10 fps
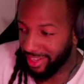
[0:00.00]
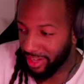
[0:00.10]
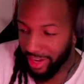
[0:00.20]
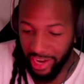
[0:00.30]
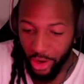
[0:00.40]

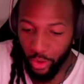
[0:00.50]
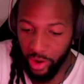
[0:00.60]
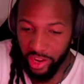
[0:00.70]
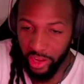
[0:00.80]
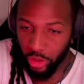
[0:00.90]
ain't no
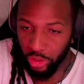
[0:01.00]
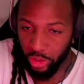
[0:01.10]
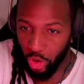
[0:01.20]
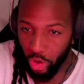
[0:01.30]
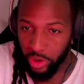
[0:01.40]
way those are
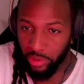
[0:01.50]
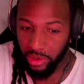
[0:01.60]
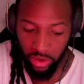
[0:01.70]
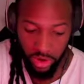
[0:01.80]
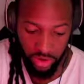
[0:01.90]
Soul Reapers,
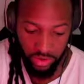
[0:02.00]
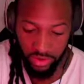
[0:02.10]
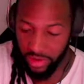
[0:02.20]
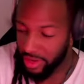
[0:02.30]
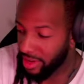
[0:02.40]
bro.
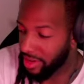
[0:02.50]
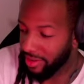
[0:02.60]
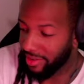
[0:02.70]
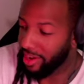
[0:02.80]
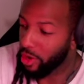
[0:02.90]

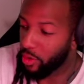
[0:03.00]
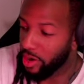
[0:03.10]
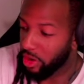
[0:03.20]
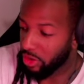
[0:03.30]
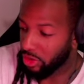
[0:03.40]
Ain't no way
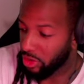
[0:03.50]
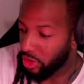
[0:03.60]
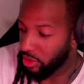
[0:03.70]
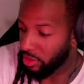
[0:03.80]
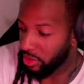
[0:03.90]
those are Soul
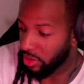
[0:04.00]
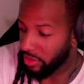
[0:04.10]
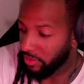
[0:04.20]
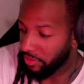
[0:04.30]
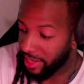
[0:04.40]
Reapers.
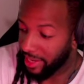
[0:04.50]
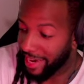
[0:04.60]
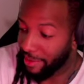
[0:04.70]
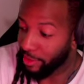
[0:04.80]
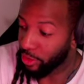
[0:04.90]

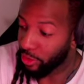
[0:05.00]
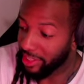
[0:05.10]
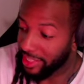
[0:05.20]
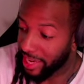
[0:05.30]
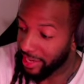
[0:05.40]
Captain
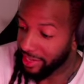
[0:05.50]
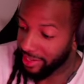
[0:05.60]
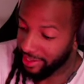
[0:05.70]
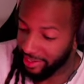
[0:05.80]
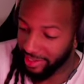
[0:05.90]

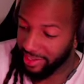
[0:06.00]
Ukitake.